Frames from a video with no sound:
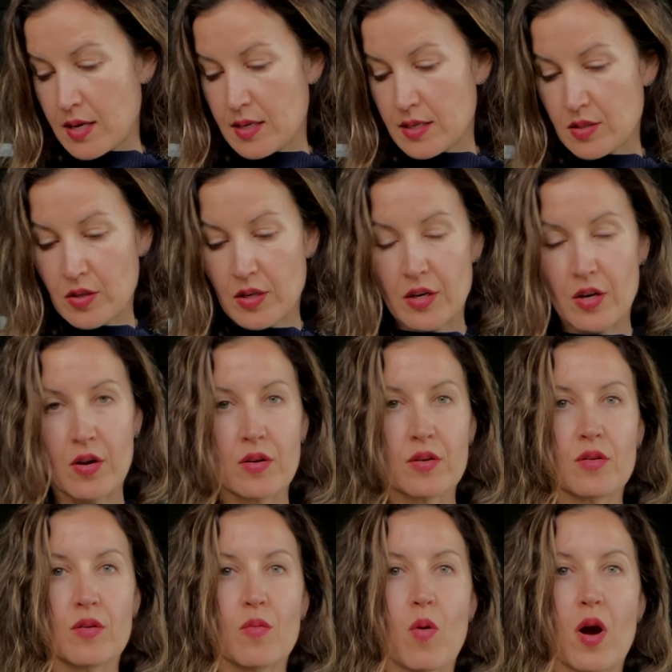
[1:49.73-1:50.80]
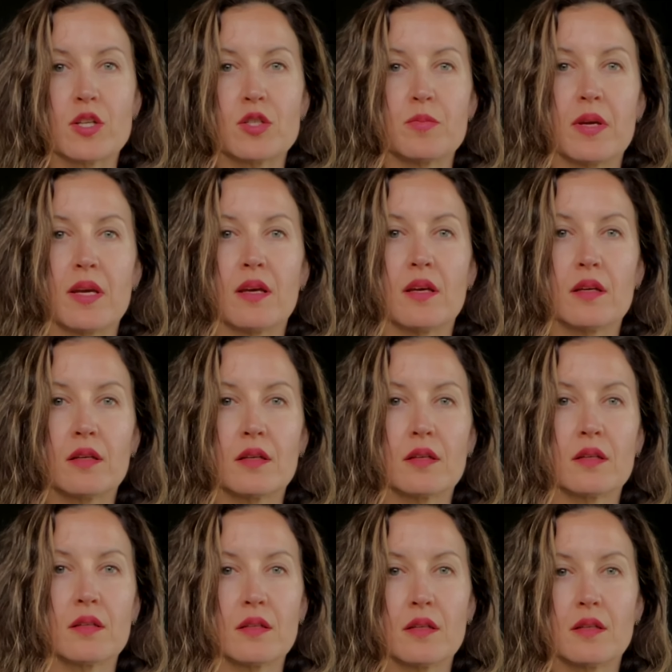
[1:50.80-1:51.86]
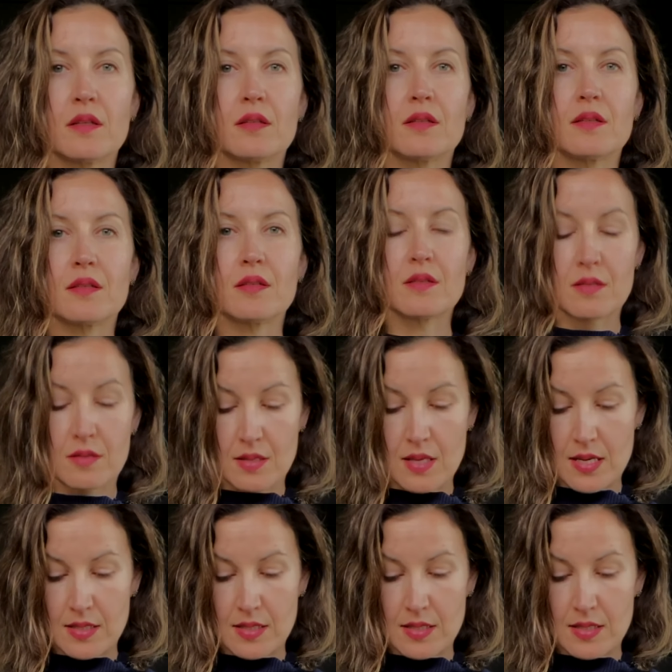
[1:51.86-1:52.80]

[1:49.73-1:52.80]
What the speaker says: so you don't watch me slice